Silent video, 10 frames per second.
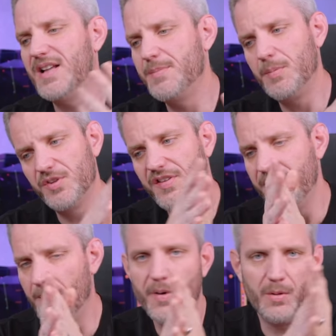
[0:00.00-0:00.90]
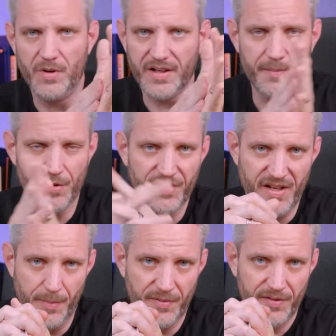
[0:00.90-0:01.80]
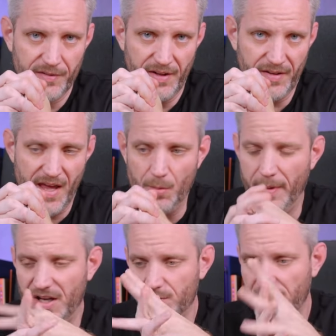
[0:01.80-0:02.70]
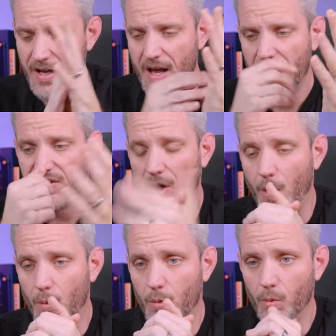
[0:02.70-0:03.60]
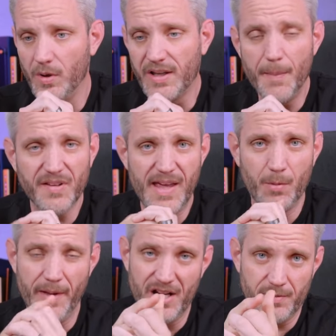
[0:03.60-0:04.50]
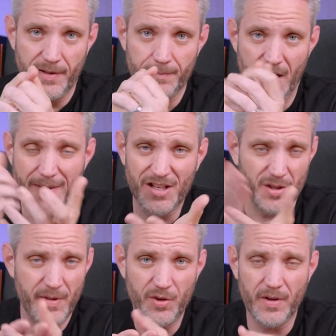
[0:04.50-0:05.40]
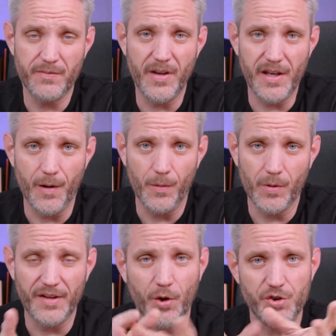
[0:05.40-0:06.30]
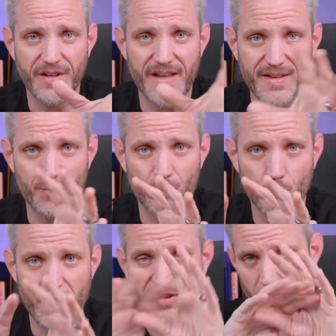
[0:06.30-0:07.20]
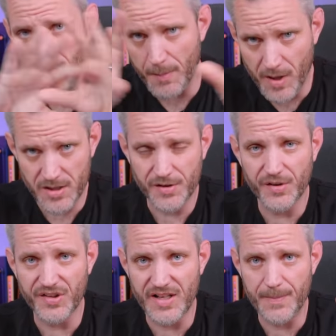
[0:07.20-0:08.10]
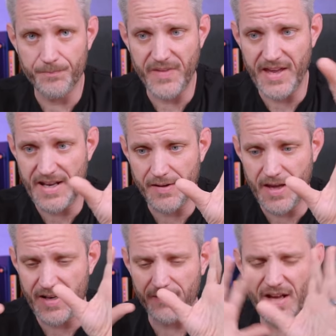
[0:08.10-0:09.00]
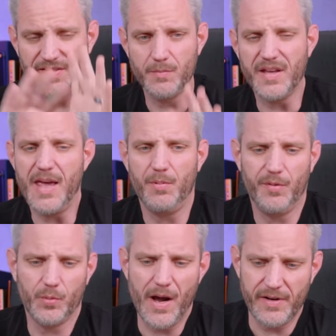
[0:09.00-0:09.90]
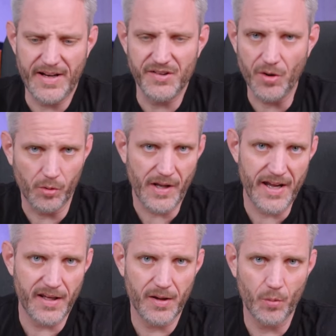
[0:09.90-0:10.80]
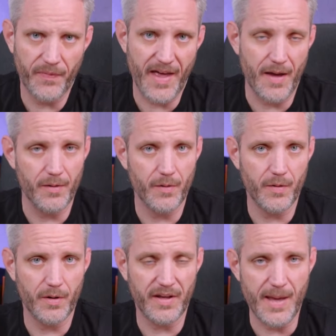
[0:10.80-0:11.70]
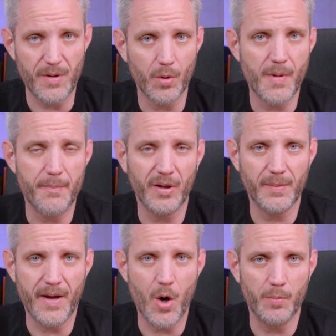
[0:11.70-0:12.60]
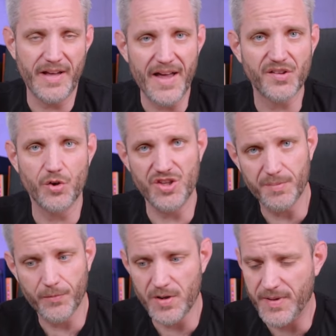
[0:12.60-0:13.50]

a lot of people just give up on when it comes to their setups, is cable management. So when it comes to cable management, I'm actually gonna be doing a video where I told you guys I'm redoing my monitor setup, and I've got some cable routing I don't like with that gaming room I built at my home last year just before